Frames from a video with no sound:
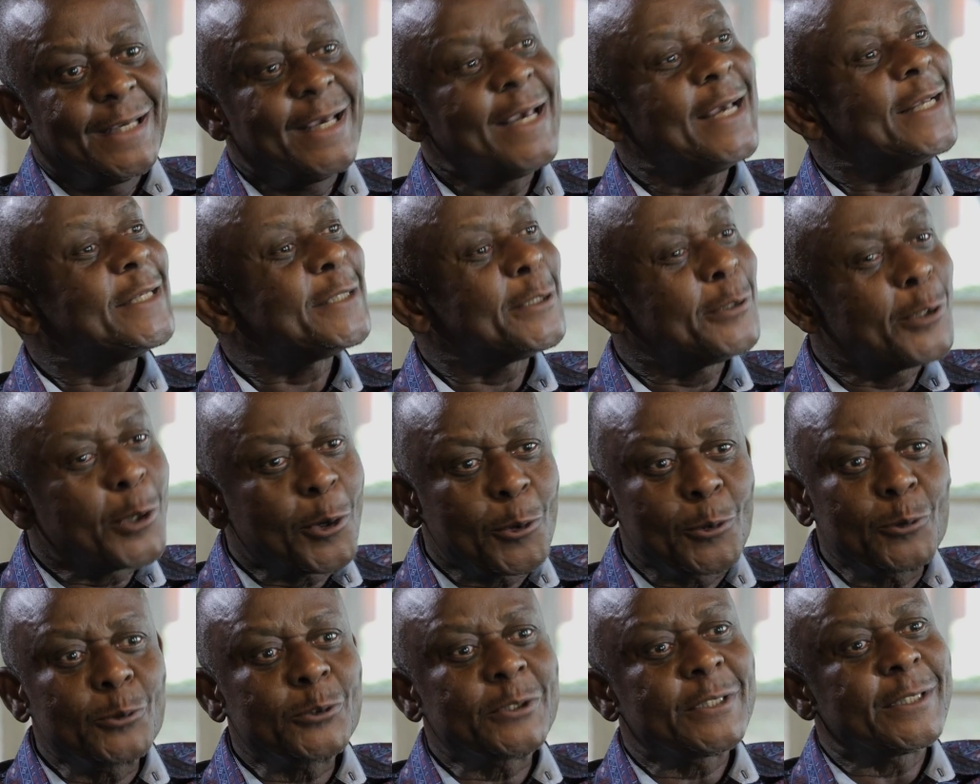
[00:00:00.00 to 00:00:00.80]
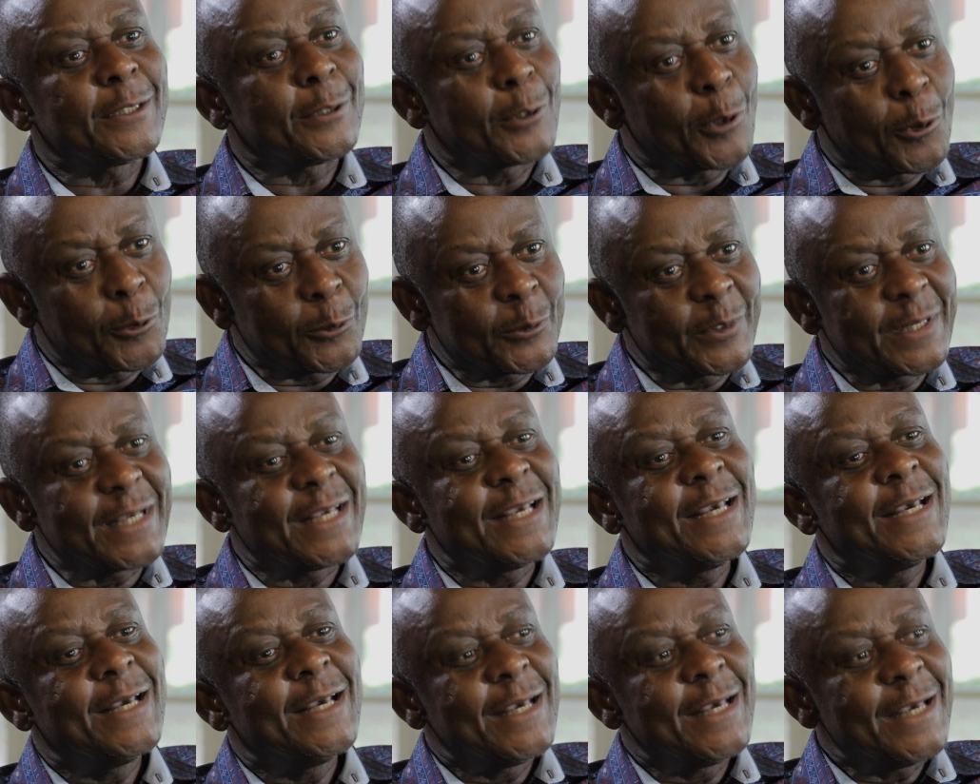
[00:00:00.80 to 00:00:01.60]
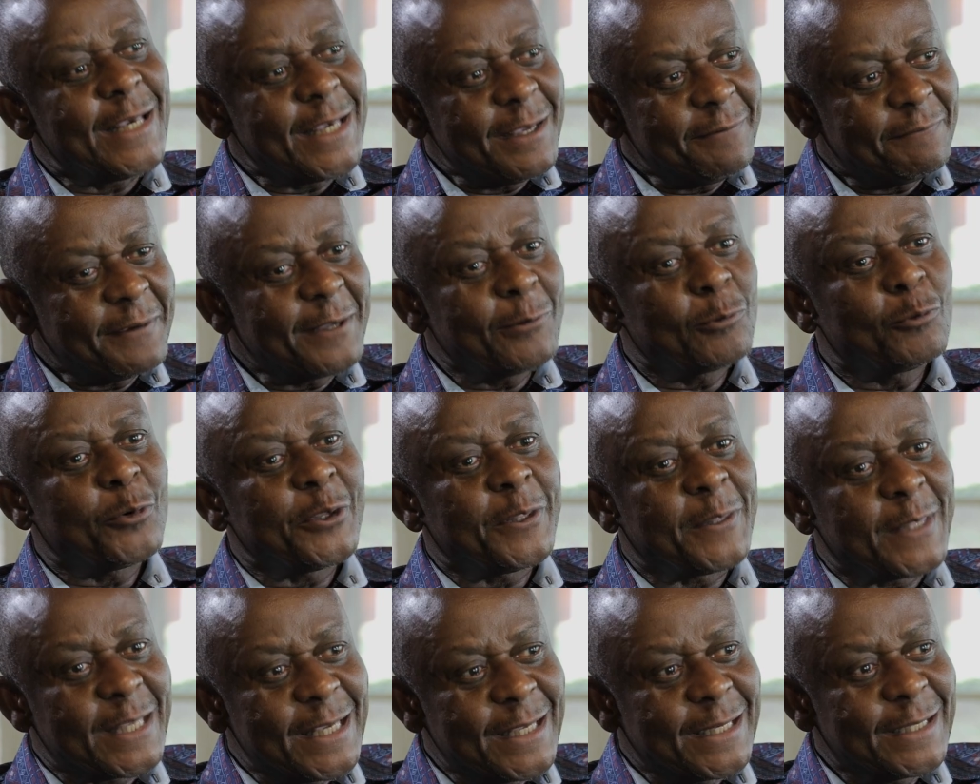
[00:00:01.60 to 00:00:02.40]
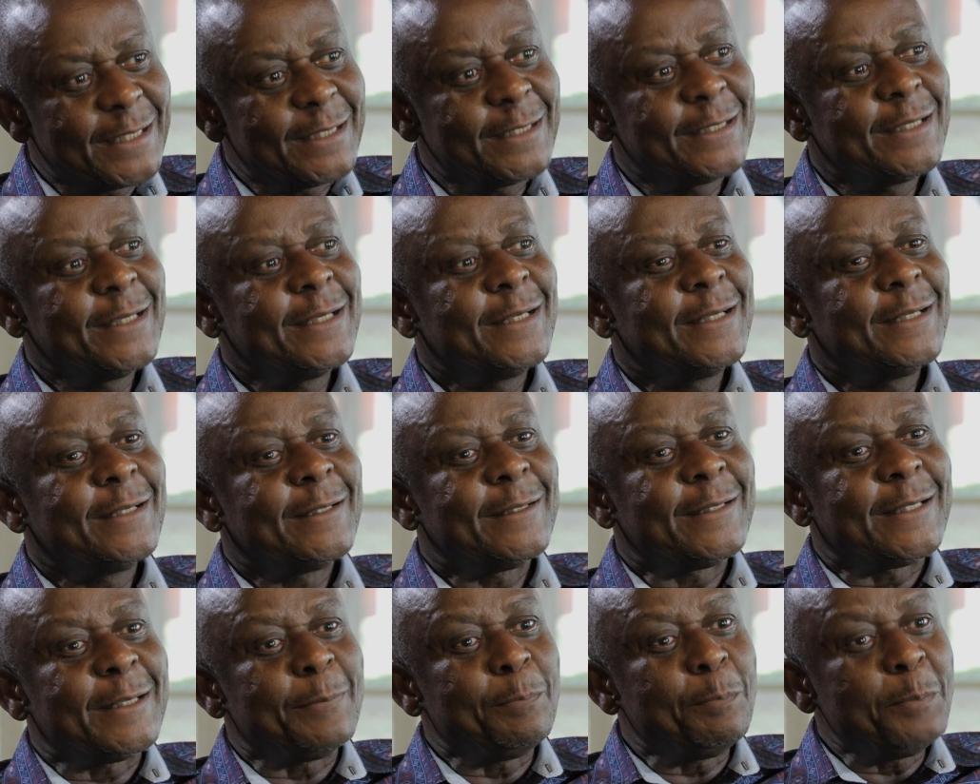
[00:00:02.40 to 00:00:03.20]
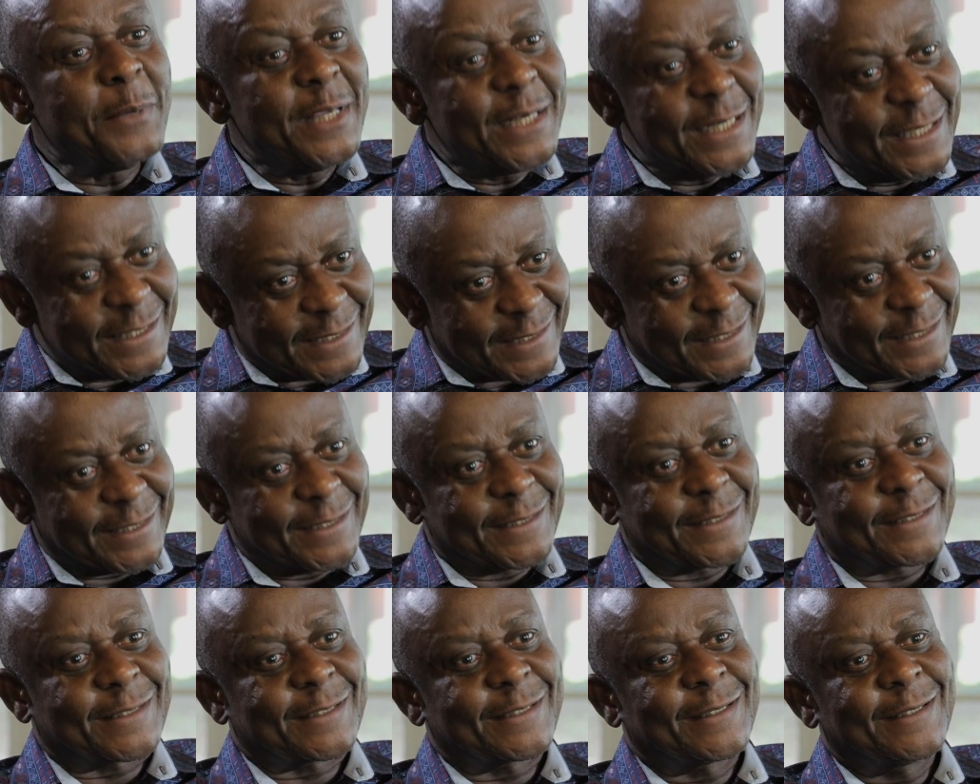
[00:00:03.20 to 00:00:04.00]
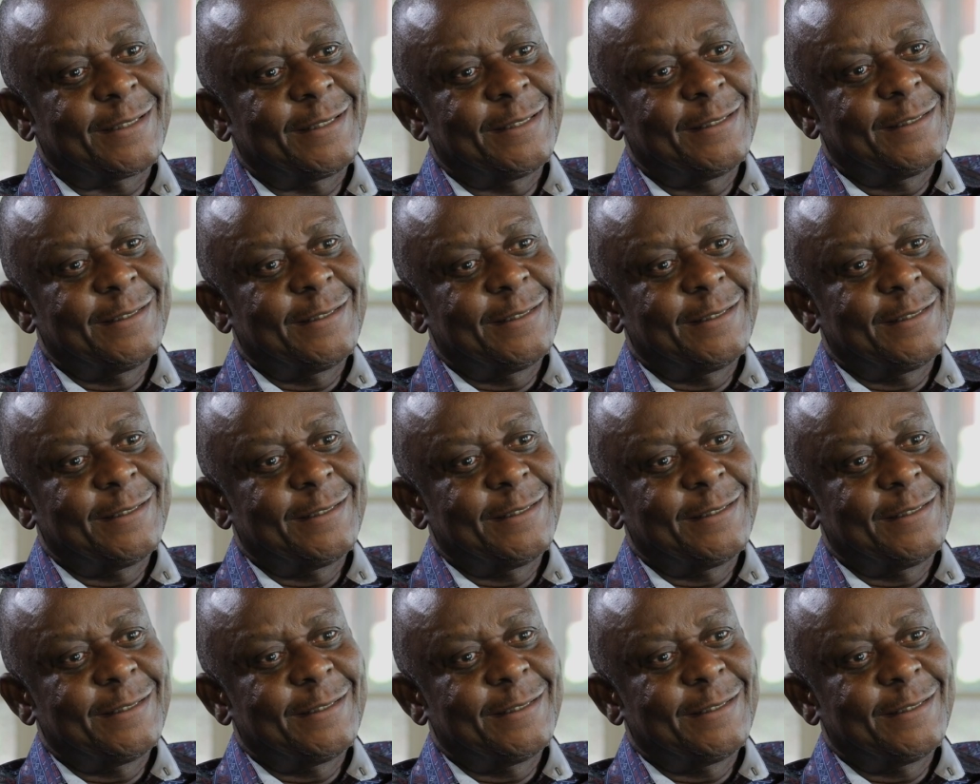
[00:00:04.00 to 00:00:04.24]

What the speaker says: is not known even within the ministries